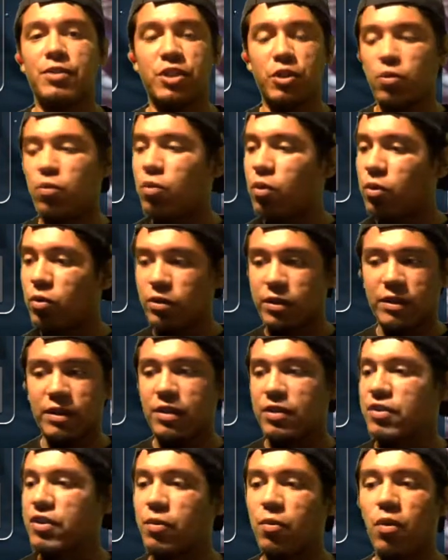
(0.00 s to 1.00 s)
She
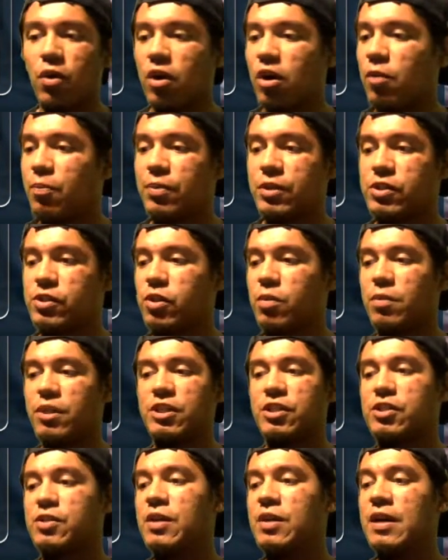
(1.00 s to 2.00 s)
will help you so much.